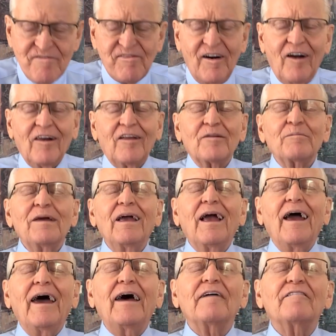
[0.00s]
followed
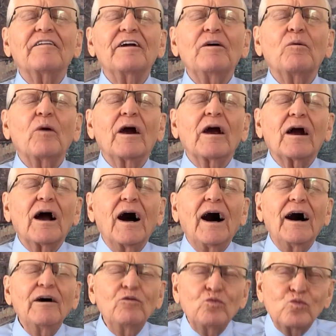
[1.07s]
me everywhere
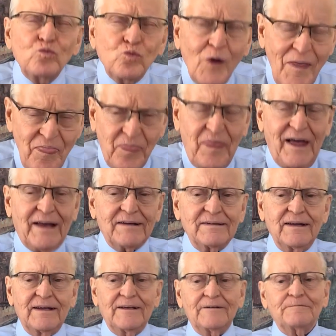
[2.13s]
I went that
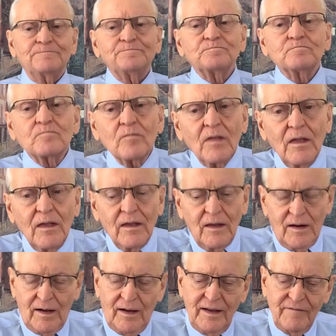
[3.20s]
day.
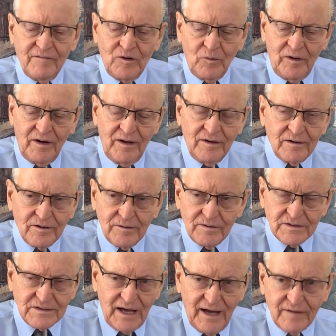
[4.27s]
And I even went into a
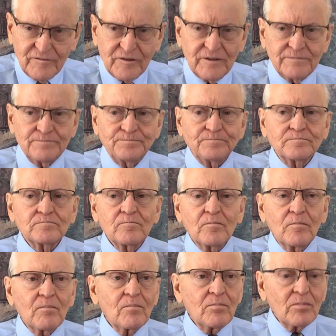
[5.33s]
tavern,
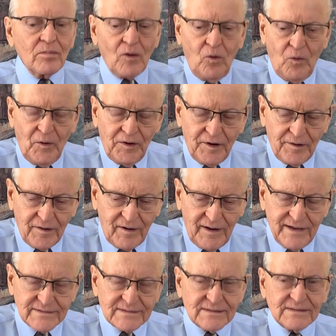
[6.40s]
ordered a
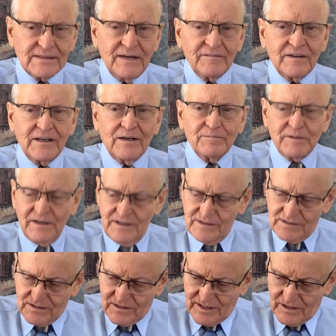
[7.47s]
glass of 7-Up, and
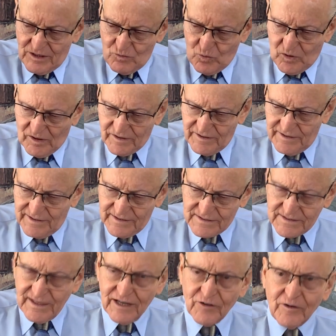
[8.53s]
he walked in and
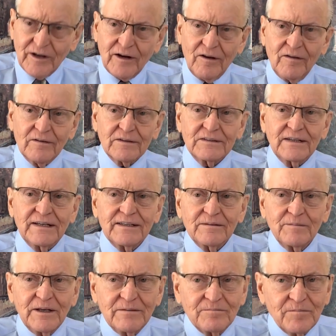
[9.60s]
sat right alongside
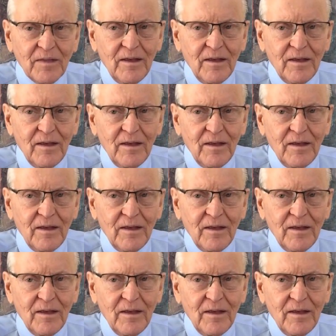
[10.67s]
of me.